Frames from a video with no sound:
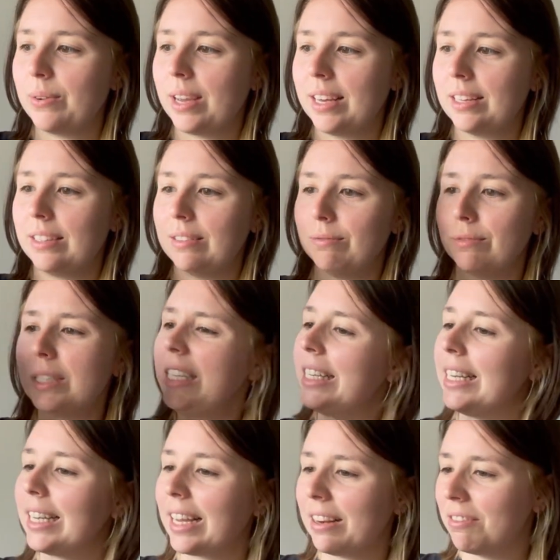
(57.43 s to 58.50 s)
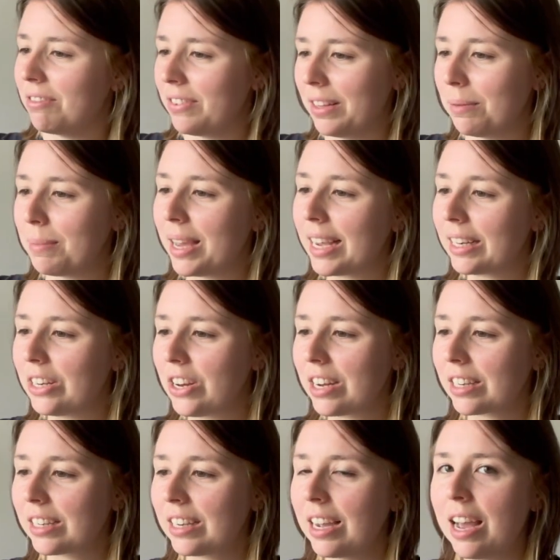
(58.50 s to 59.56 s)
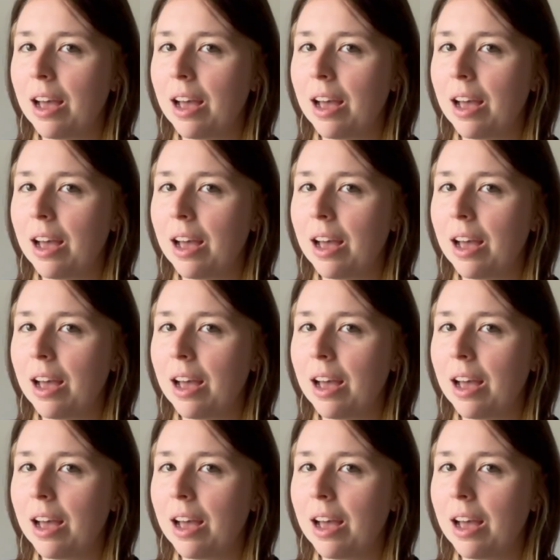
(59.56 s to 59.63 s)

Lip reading: a reading and filming nook,